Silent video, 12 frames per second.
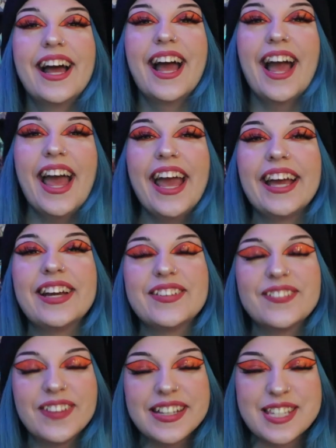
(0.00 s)
Hey,
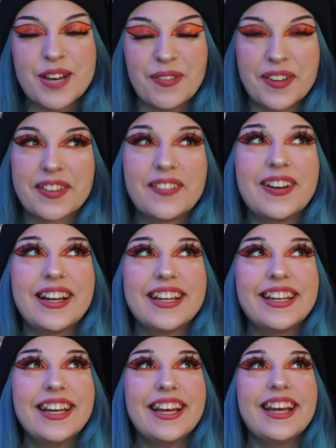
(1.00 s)
what's up
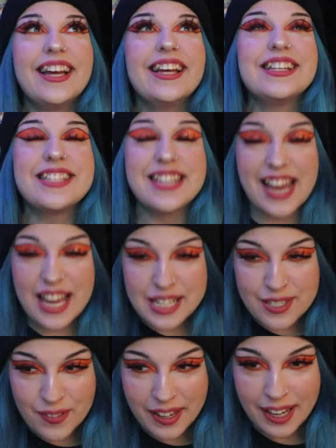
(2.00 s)
everyone?
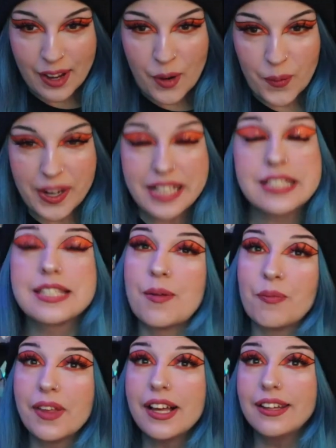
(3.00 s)
Today's video is
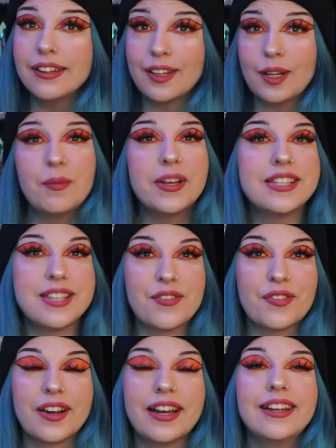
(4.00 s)
something a little bit
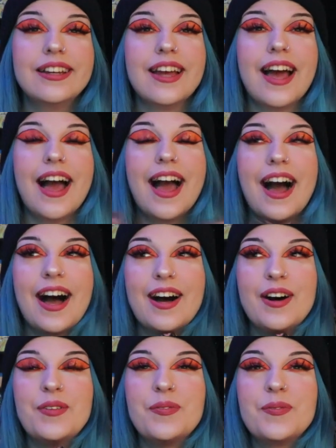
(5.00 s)
different.
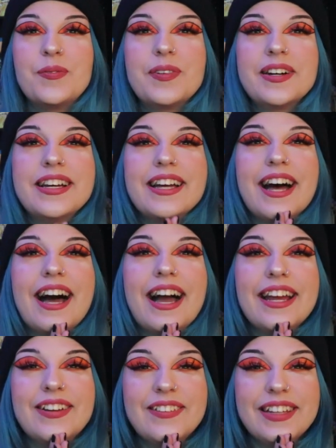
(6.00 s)

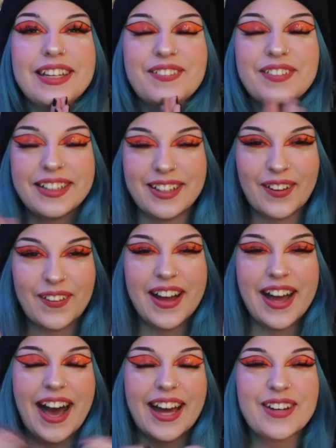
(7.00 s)
I don't even know
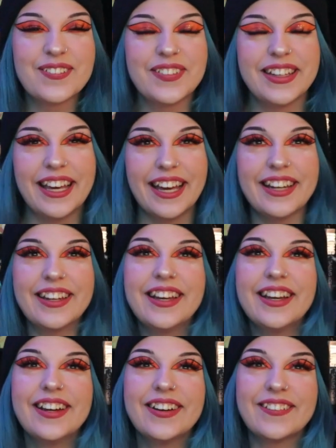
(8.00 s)
how to begin
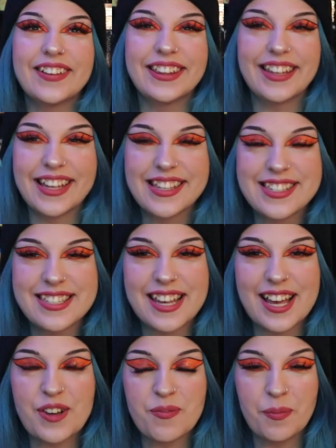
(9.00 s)
with this,
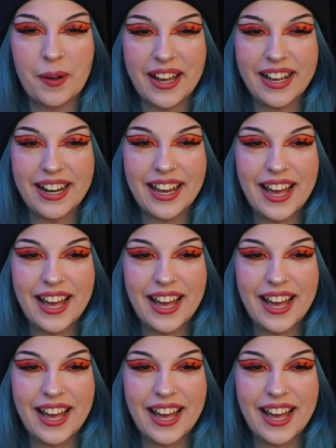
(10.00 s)
but